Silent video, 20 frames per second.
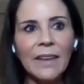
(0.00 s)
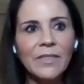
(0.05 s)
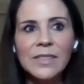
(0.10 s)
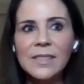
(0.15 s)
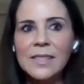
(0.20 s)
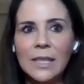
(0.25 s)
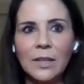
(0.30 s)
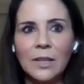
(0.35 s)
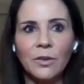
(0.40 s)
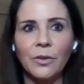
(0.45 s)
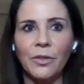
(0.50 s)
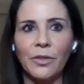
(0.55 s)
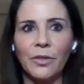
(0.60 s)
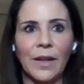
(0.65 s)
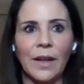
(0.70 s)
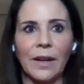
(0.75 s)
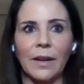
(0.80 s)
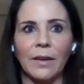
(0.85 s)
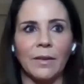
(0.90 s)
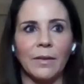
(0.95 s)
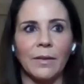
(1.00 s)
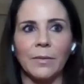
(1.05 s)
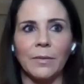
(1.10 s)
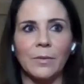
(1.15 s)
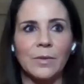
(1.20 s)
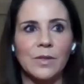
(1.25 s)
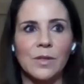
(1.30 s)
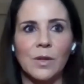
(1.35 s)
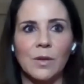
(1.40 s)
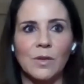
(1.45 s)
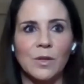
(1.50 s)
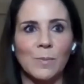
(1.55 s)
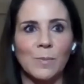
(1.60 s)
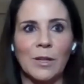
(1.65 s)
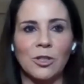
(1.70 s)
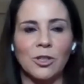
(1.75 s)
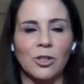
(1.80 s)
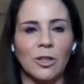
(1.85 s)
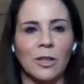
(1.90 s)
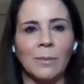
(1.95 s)
single thing was so
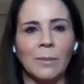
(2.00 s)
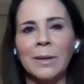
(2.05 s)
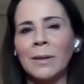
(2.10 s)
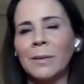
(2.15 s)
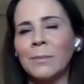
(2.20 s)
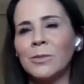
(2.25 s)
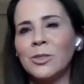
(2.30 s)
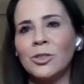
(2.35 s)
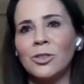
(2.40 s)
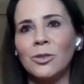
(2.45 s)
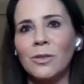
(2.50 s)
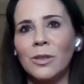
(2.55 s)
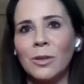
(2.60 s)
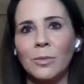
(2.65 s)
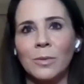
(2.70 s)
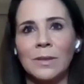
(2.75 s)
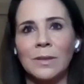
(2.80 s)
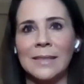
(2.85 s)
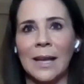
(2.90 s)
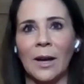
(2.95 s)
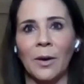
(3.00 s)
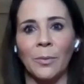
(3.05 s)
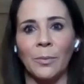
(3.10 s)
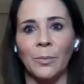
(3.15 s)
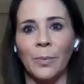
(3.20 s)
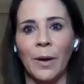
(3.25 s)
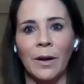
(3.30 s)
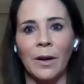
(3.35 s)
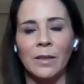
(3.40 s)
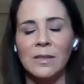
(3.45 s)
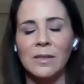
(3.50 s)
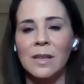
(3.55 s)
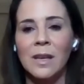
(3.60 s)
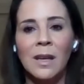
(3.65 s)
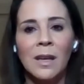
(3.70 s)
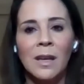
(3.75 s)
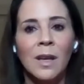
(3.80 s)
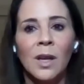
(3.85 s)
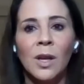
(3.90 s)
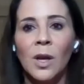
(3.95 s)
special. I mean, I'm sure there were down parts,
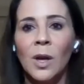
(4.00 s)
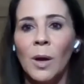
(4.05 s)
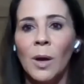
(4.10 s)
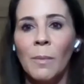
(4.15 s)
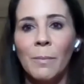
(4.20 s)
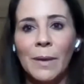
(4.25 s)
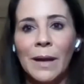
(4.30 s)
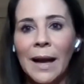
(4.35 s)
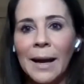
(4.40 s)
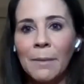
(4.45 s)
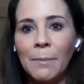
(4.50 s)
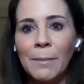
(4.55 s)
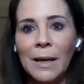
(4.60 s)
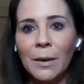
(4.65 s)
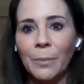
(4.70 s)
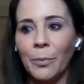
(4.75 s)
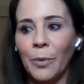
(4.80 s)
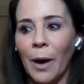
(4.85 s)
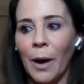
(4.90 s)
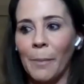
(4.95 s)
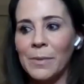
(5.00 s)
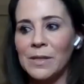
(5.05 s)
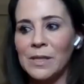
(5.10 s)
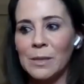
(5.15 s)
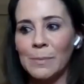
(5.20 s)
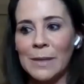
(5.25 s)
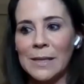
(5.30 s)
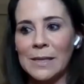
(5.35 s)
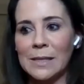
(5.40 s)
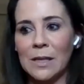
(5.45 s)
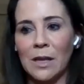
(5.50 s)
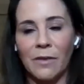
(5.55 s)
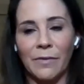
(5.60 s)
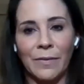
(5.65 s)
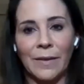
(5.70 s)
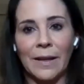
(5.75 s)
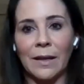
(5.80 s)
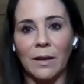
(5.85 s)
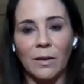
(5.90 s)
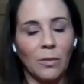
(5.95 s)
but I made a promise to myself,
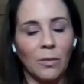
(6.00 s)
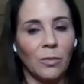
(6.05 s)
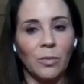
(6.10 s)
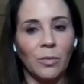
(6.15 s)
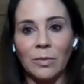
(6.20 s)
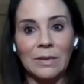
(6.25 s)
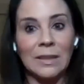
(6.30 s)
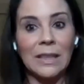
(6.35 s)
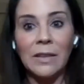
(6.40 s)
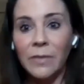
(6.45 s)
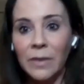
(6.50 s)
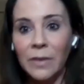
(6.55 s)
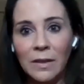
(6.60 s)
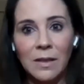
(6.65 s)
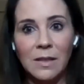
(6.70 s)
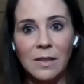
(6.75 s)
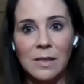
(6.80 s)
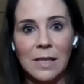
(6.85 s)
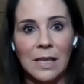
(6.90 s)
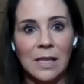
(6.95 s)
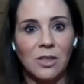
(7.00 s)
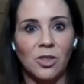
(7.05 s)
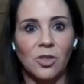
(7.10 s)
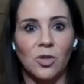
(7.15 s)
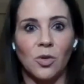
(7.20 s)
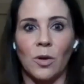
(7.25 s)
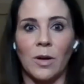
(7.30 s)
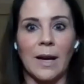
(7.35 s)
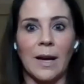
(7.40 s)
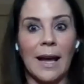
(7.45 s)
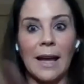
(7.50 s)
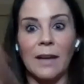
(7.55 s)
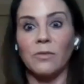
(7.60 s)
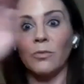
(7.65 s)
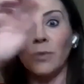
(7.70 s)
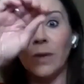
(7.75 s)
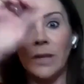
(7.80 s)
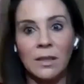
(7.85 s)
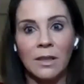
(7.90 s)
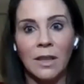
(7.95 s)
like, leave it at the stage door. I had
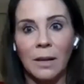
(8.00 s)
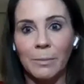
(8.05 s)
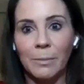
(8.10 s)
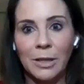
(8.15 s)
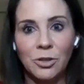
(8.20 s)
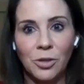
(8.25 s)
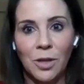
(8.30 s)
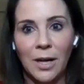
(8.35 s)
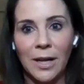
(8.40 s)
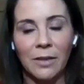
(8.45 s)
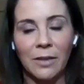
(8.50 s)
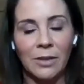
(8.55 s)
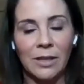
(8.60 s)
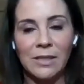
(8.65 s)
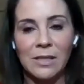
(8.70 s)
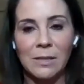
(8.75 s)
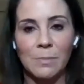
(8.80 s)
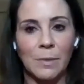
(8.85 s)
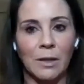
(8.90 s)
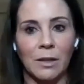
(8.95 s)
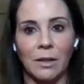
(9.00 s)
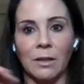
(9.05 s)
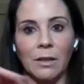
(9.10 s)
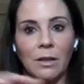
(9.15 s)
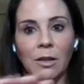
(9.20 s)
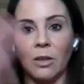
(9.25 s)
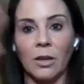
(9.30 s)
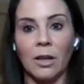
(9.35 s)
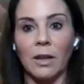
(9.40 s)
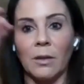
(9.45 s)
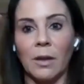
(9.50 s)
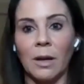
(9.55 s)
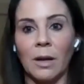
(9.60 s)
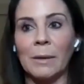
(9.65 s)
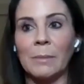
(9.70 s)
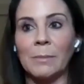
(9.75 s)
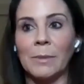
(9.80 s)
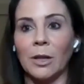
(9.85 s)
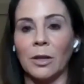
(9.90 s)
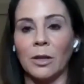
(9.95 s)
written on my dry erase mirror, or on
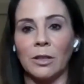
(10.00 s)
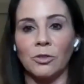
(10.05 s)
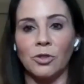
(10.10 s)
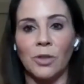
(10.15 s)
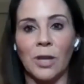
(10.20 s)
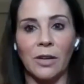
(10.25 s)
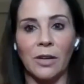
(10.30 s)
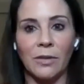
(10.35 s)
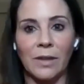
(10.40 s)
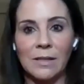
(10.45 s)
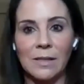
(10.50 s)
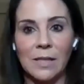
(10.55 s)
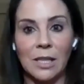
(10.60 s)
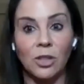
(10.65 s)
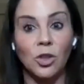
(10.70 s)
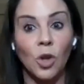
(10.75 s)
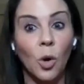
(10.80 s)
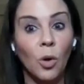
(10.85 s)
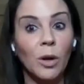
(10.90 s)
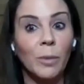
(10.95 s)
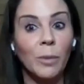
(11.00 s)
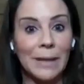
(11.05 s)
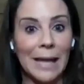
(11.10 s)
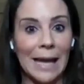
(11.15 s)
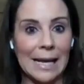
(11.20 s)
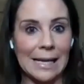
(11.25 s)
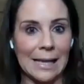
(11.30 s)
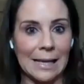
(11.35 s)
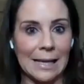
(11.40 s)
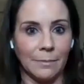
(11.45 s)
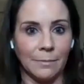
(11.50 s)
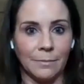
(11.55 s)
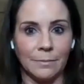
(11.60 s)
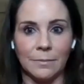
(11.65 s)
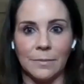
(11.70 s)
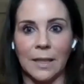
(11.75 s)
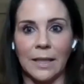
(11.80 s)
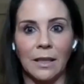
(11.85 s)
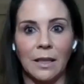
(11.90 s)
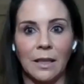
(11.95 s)
my mirror in dry erase, like, no complaining.
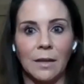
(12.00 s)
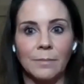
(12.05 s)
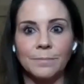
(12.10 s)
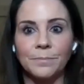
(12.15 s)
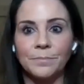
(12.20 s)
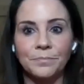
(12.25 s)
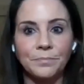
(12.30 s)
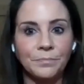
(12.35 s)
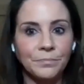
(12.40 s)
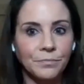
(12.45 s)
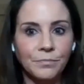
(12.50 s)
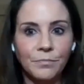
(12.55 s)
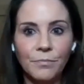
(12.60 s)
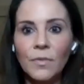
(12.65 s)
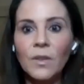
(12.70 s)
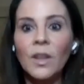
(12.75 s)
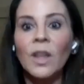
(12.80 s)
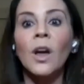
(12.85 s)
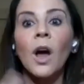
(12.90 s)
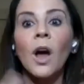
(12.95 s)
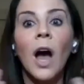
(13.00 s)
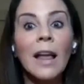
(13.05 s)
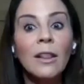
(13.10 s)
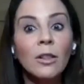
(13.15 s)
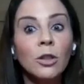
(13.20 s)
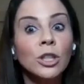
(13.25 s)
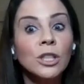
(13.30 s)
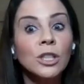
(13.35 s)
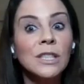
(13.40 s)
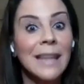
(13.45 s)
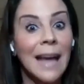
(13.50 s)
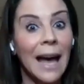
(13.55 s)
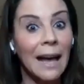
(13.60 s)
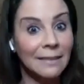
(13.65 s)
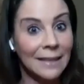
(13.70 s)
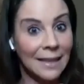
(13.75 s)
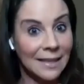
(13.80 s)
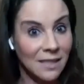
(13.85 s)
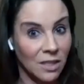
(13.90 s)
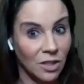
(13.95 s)
Like, I learned that
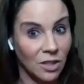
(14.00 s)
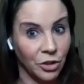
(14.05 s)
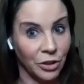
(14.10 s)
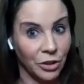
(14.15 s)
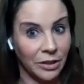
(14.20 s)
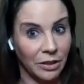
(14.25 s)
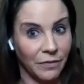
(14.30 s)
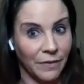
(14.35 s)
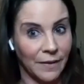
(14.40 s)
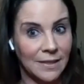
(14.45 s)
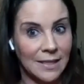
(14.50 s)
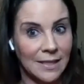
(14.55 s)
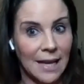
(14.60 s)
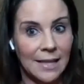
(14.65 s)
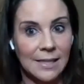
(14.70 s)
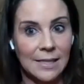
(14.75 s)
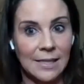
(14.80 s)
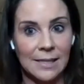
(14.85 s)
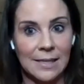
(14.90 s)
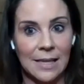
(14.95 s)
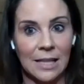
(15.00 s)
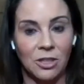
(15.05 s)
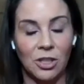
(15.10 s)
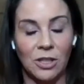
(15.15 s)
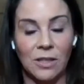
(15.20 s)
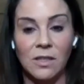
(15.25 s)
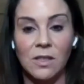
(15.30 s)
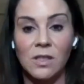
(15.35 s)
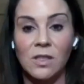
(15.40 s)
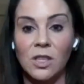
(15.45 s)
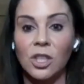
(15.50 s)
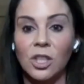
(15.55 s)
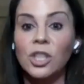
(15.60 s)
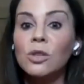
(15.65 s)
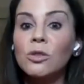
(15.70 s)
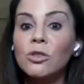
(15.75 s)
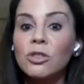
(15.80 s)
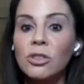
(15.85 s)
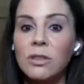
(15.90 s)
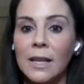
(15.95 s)
lesson during the Fantastics, actually. This is a
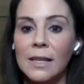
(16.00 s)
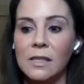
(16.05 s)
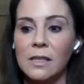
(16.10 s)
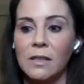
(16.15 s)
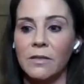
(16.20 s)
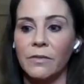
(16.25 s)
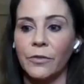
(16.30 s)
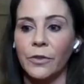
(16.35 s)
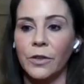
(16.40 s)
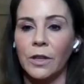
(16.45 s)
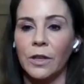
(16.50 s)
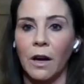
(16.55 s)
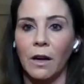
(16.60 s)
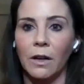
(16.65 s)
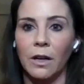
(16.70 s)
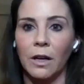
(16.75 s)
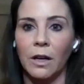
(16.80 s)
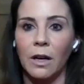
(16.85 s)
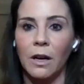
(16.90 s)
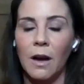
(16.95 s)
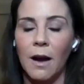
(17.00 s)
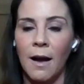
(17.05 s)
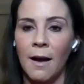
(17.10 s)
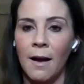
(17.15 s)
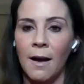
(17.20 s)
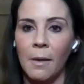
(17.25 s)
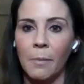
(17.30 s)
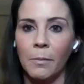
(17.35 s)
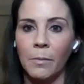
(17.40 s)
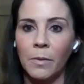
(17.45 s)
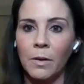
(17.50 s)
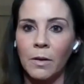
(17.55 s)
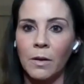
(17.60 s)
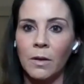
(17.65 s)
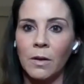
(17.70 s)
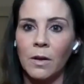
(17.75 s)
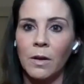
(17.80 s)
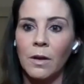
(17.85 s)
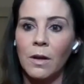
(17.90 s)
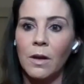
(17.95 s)
huge lesson for younger
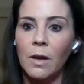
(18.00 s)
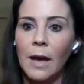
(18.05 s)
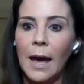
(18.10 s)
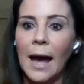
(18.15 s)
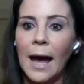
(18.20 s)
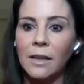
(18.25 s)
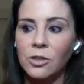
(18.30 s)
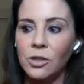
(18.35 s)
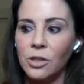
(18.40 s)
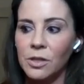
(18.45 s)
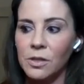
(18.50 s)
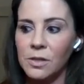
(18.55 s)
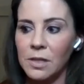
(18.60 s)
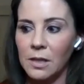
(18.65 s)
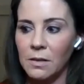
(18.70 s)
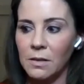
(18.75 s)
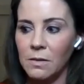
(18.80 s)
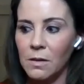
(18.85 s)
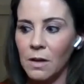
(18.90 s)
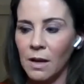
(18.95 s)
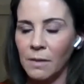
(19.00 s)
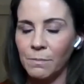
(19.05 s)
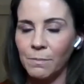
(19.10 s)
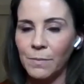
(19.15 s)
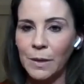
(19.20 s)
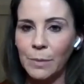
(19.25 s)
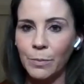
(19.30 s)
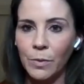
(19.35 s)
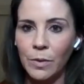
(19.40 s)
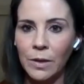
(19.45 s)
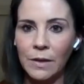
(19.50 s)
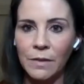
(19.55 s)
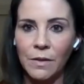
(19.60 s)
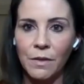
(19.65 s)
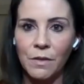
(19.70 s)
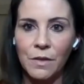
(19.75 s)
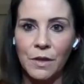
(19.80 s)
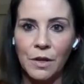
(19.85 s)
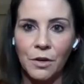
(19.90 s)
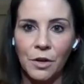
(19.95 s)
actors and people in the
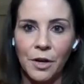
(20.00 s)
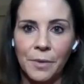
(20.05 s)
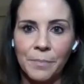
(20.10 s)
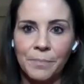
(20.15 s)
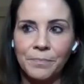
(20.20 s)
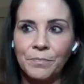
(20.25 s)
theater.